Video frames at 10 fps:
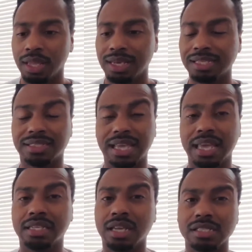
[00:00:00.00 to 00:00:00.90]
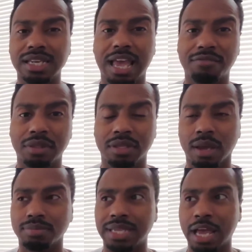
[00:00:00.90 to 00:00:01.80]
Let's say it doesn't have to
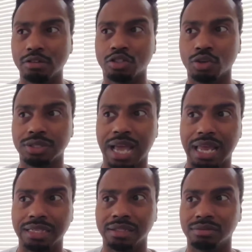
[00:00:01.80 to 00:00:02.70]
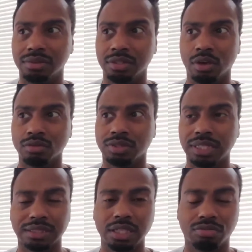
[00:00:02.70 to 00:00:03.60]
dump down to
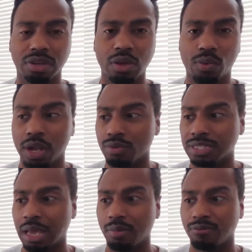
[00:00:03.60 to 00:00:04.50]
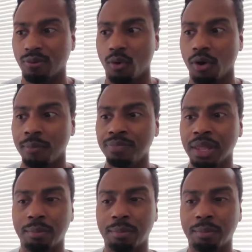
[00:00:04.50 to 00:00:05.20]
$1.63 where it was at before,